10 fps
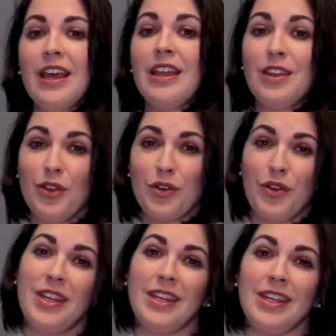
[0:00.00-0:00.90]
The other
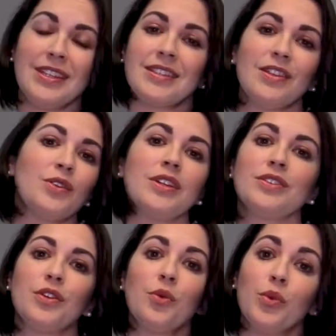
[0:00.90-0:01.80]
great thing is that there
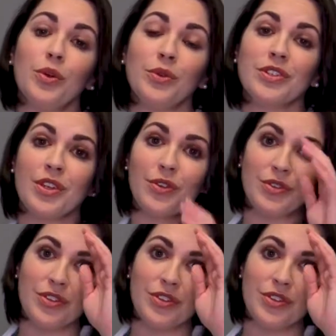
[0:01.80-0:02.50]
is no wound, so there's